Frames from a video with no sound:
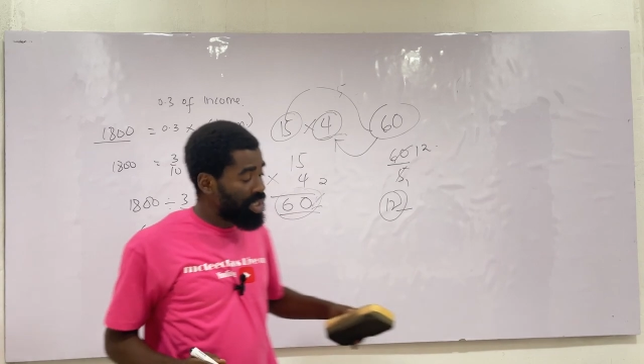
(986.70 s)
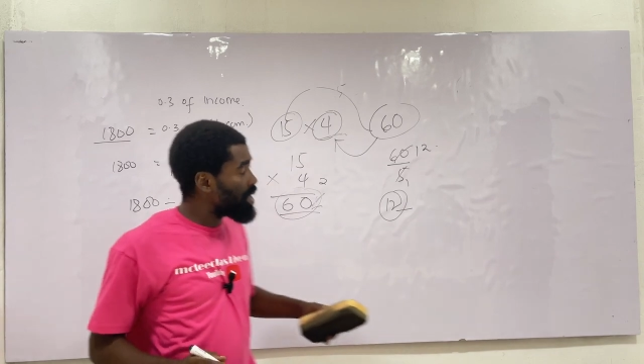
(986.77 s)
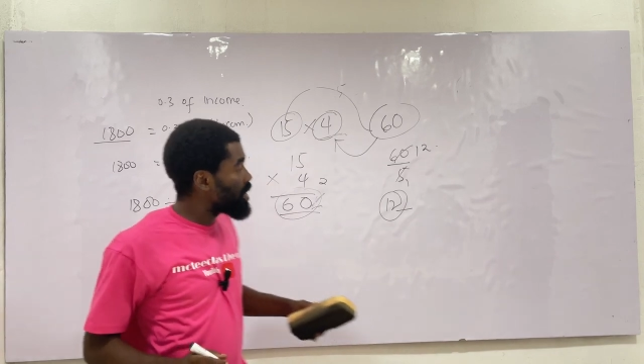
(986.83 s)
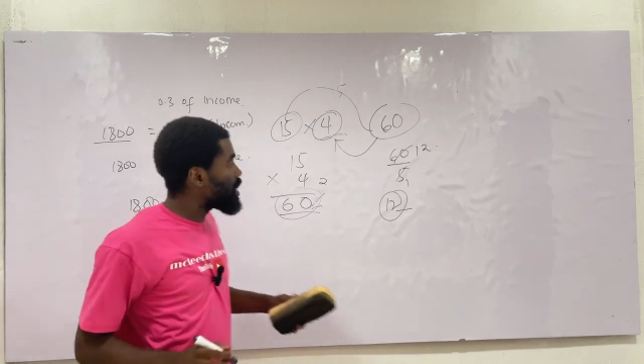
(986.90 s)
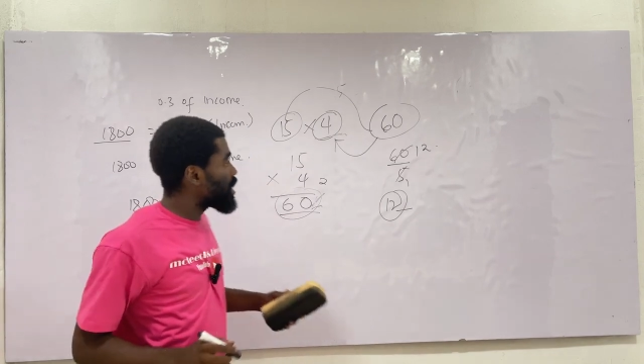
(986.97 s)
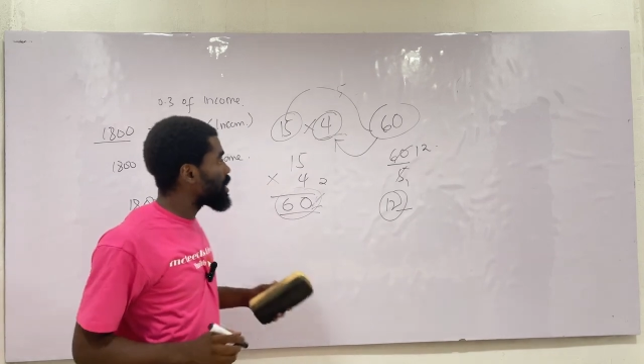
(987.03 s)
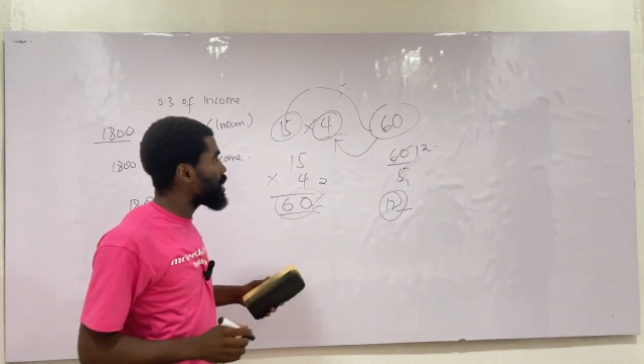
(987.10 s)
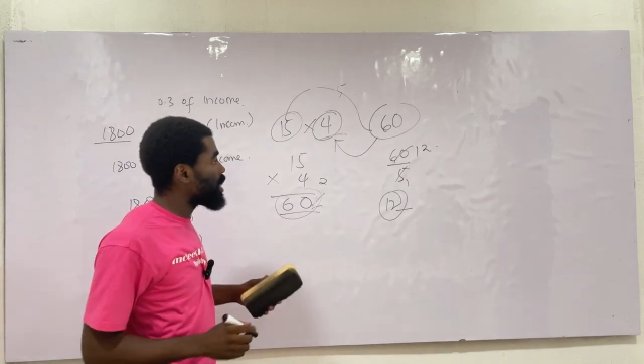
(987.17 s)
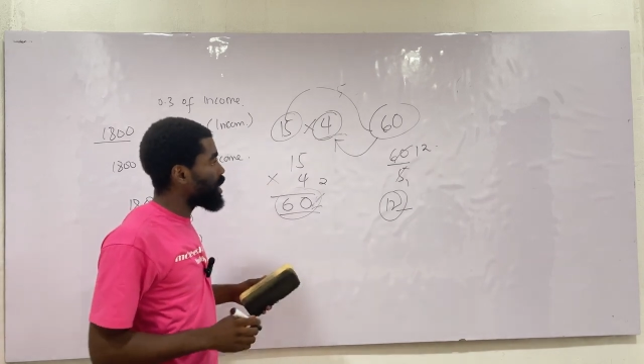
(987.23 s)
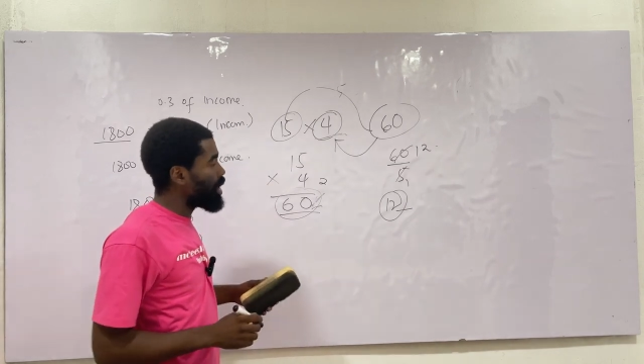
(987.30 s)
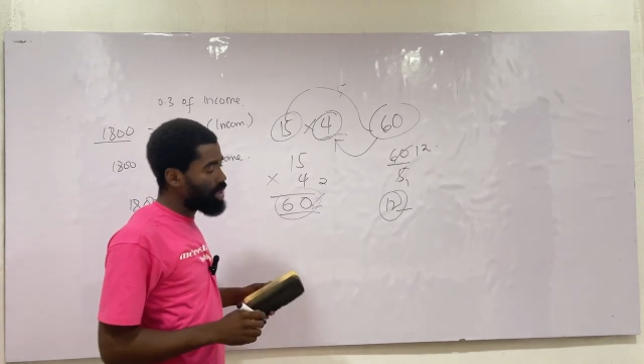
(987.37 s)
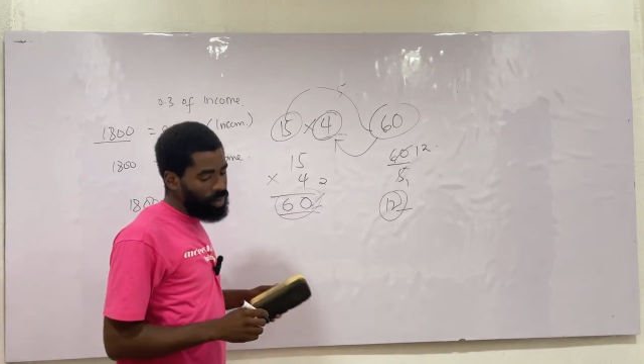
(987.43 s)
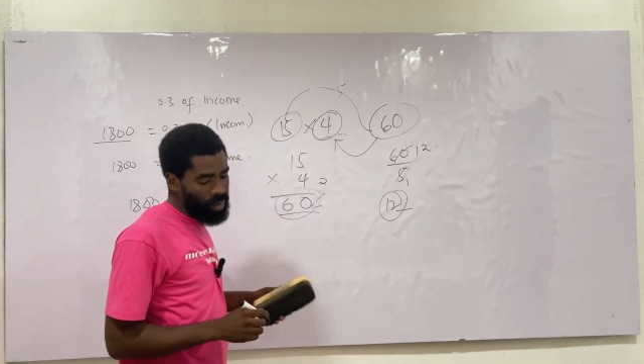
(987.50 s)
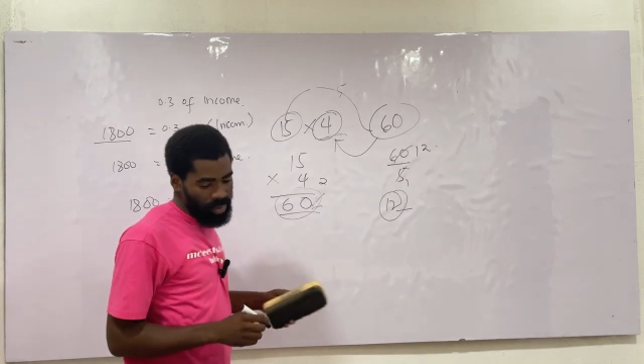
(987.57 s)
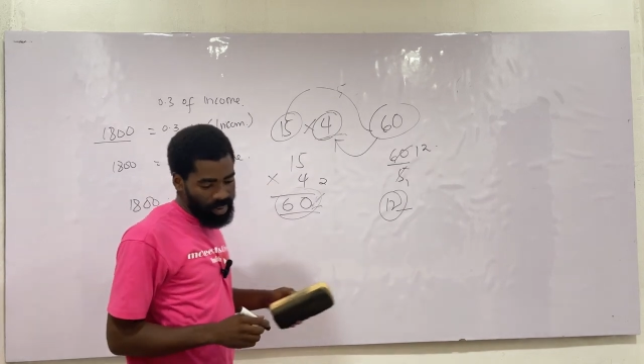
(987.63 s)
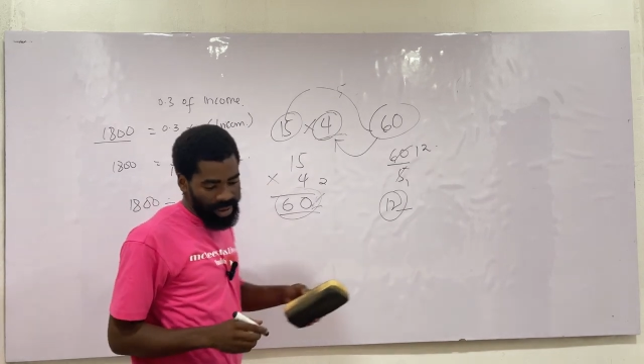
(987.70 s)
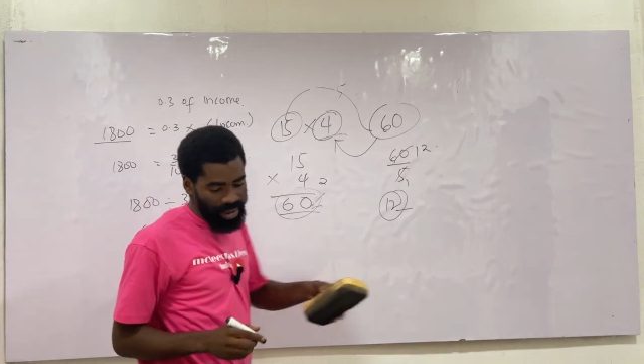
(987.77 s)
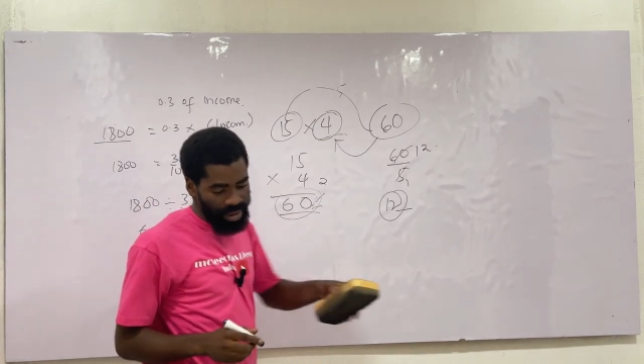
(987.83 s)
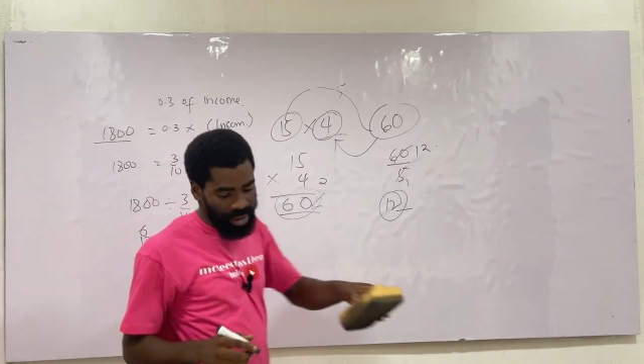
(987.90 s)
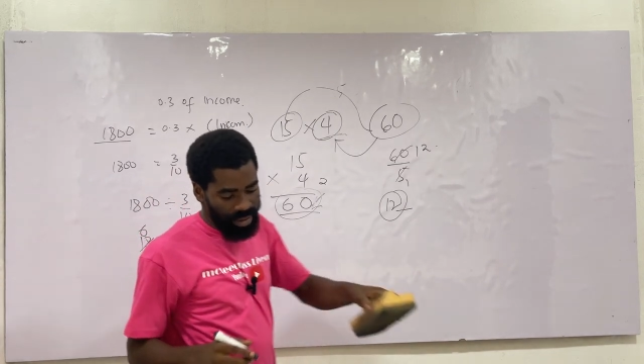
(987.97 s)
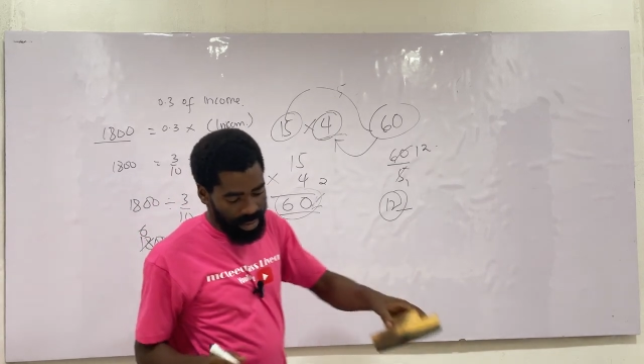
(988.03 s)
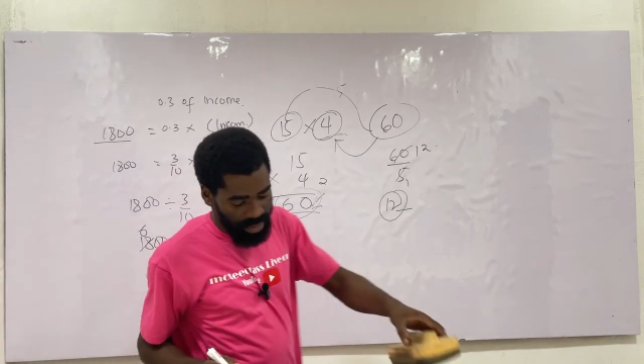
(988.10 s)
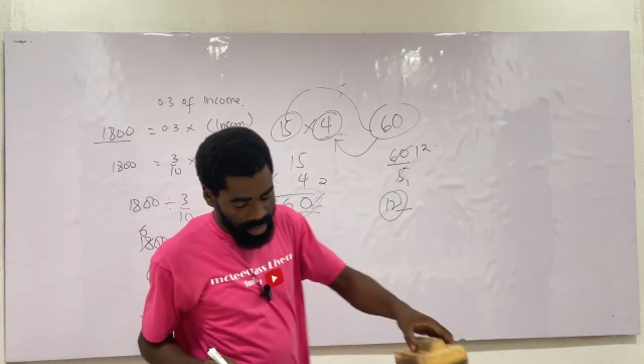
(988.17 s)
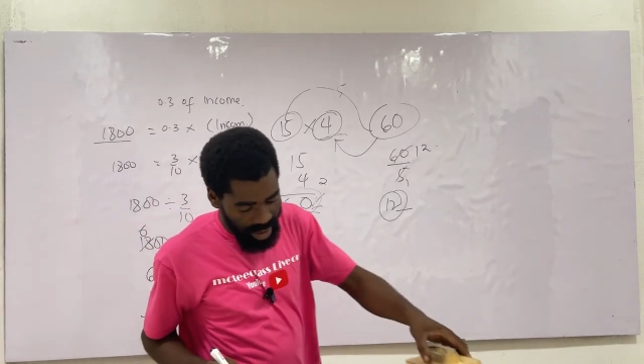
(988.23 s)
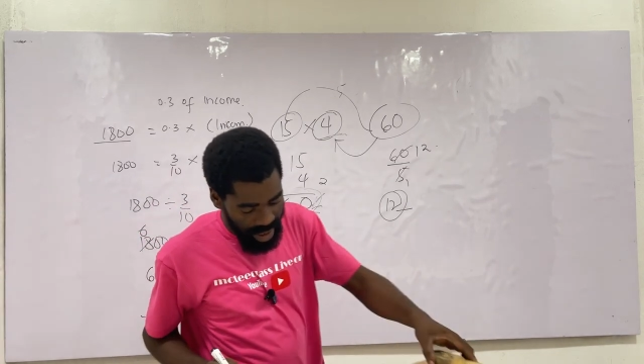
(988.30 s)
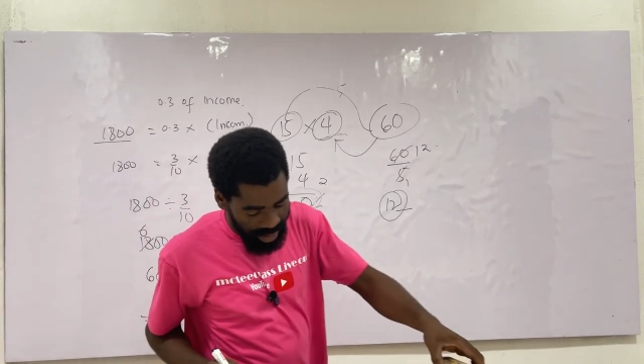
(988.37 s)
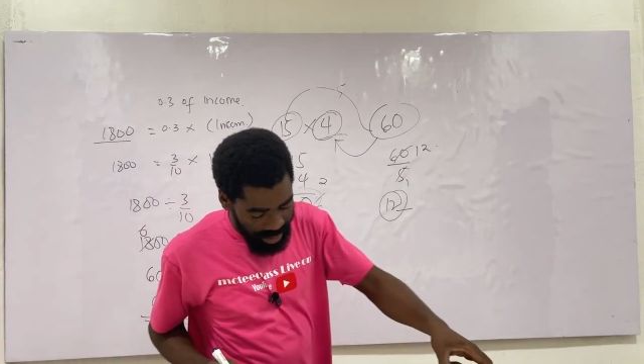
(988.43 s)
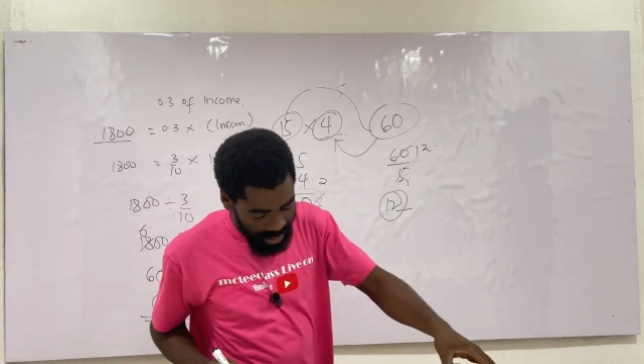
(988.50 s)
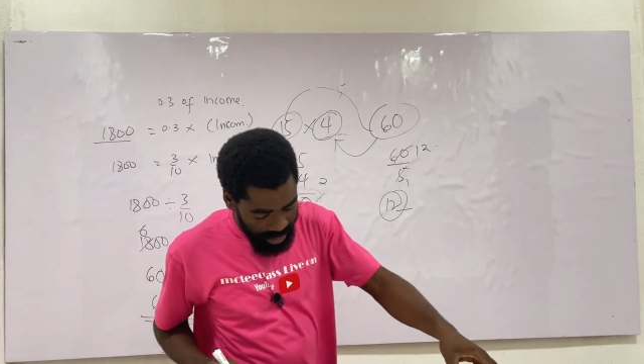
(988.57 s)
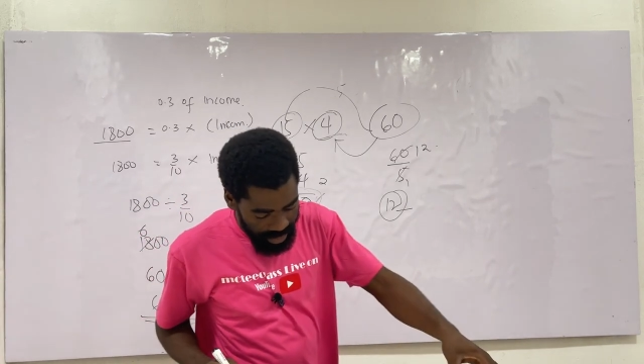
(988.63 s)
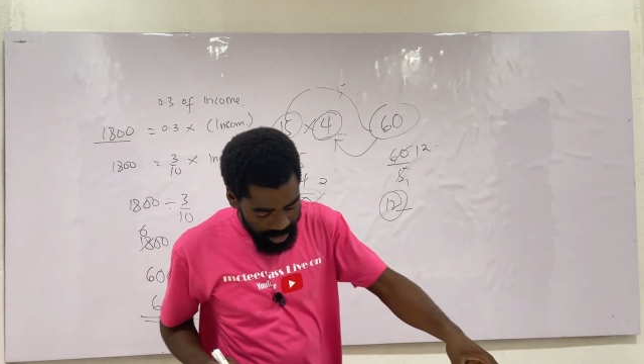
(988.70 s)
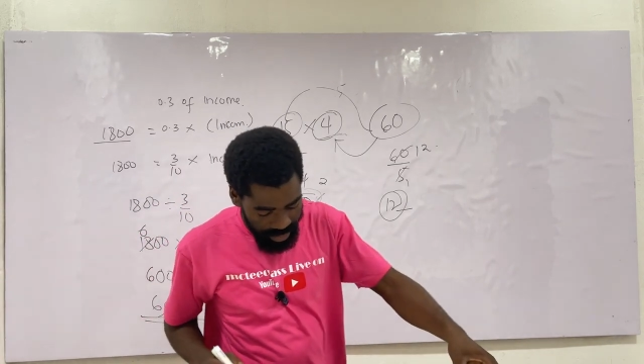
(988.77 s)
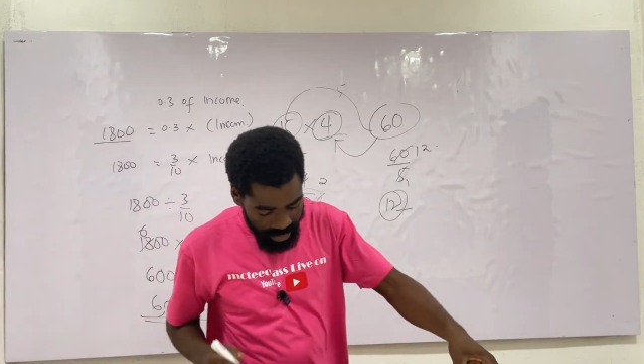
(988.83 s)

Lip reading: question 16. Let's see what question 16 also has.